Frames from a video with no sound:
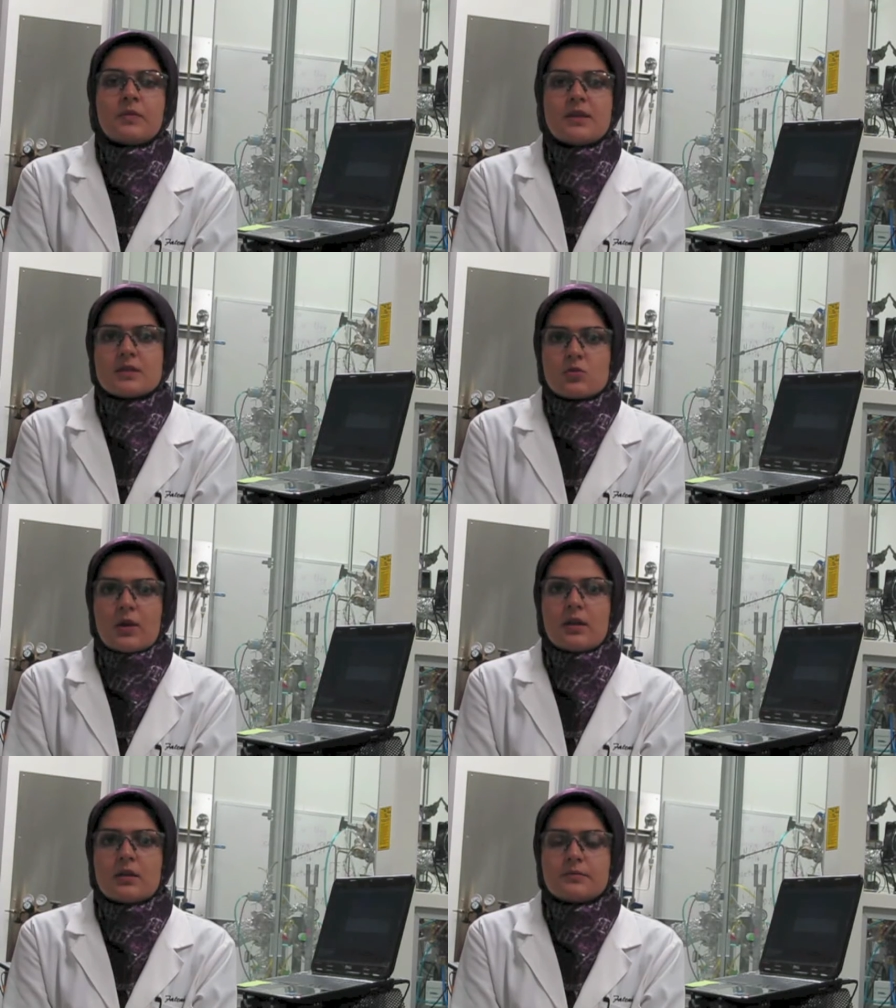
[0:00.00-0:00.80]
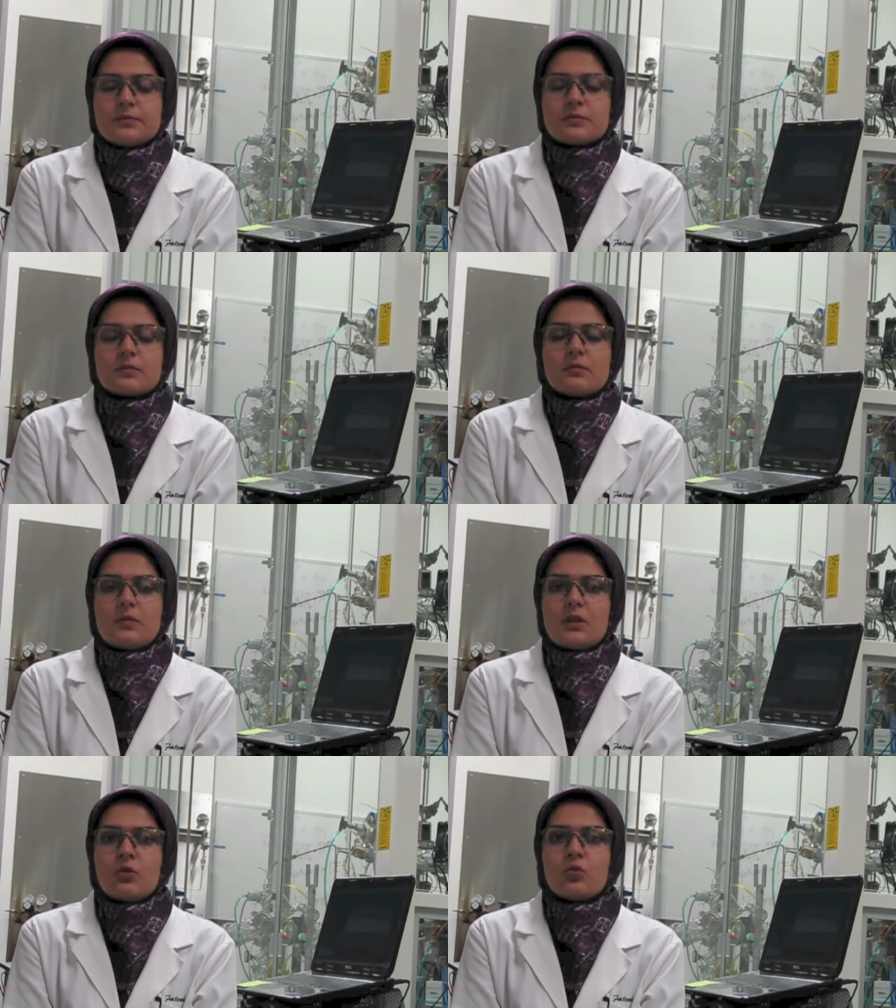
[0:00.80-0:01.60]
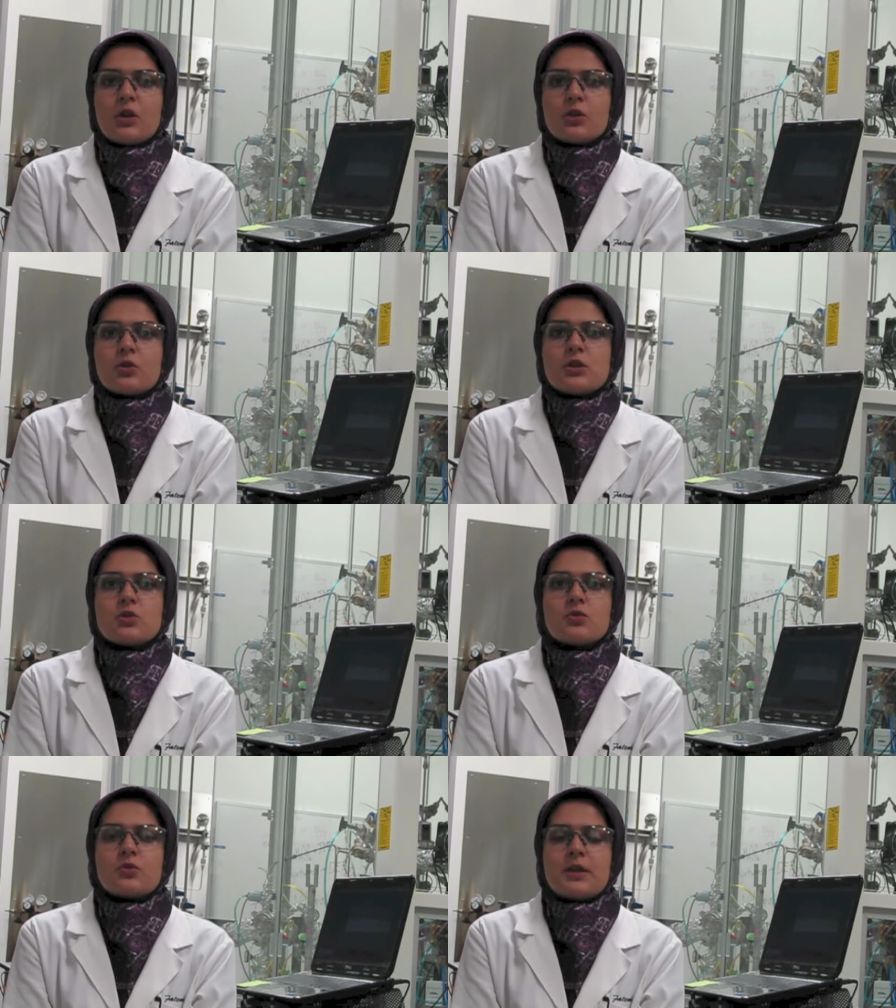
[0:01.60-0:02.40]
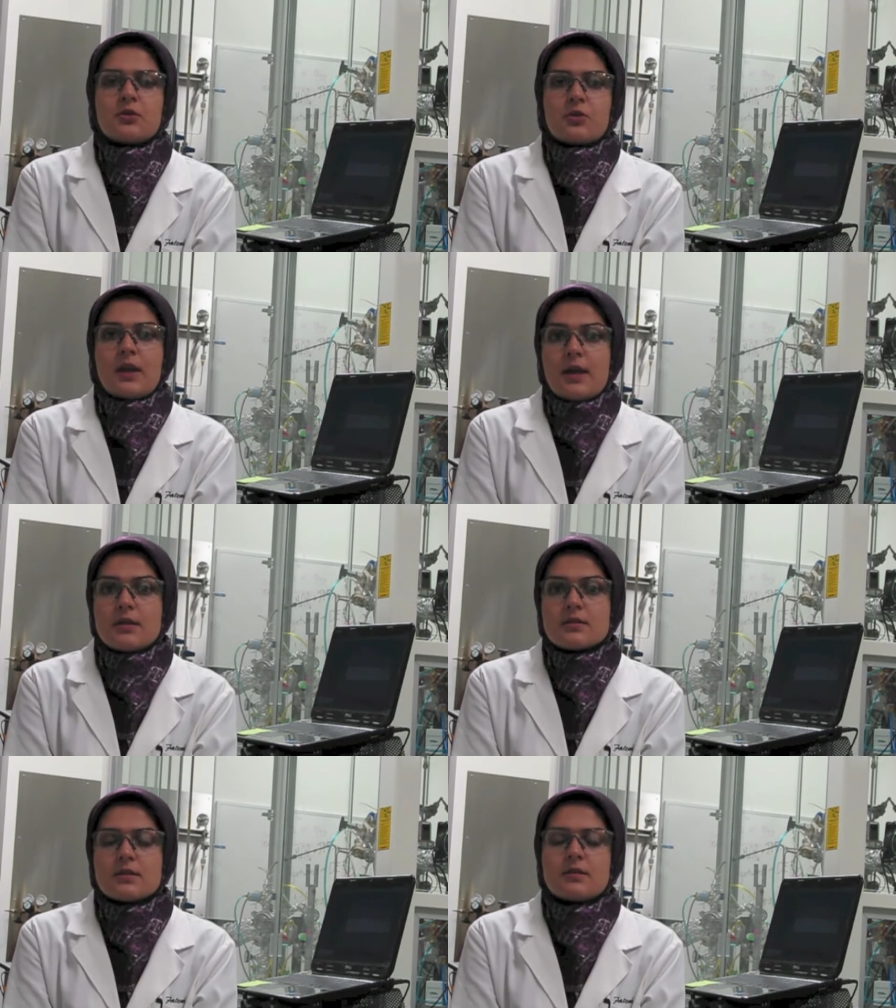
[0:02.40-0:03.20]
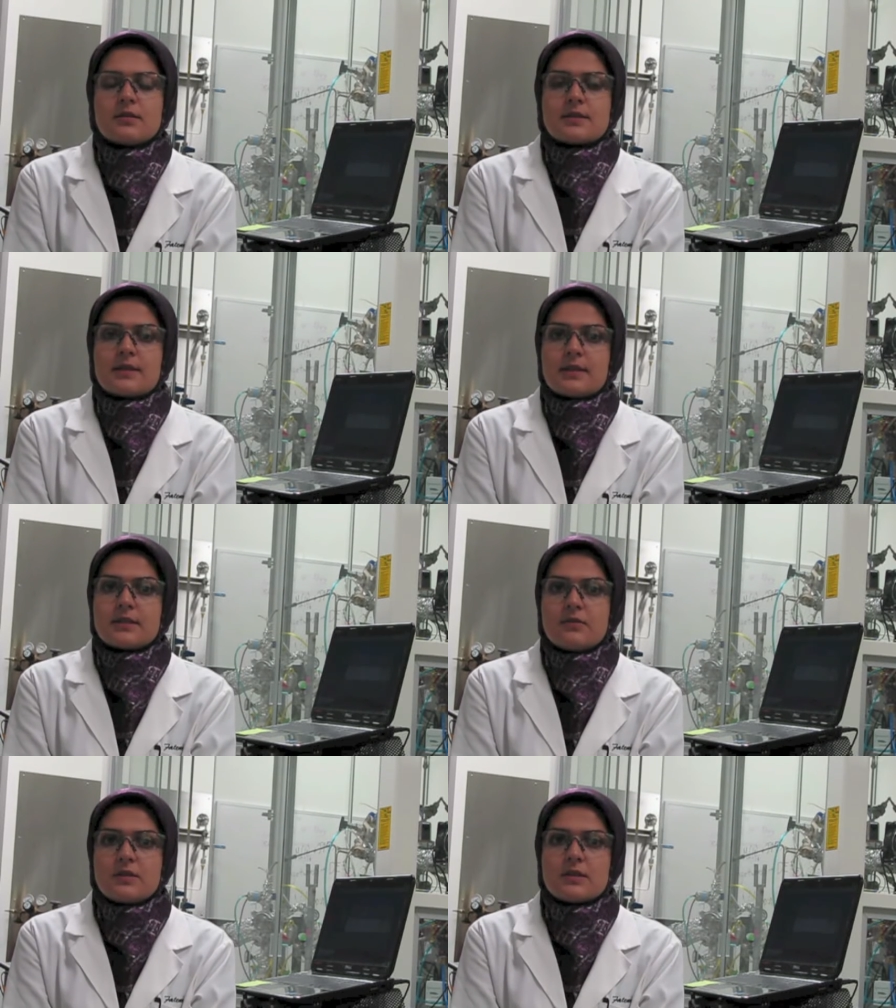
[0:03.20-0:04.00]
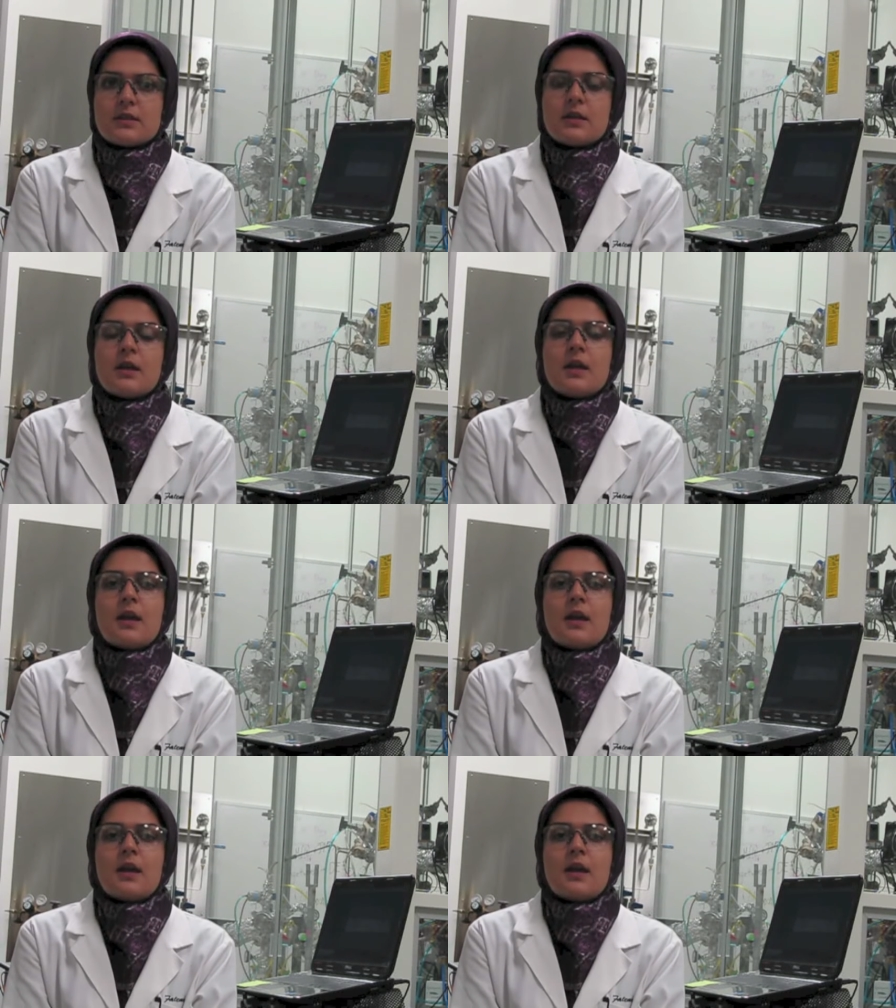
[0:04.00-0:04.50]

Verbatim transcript: This way, we are going to recreate the selectivity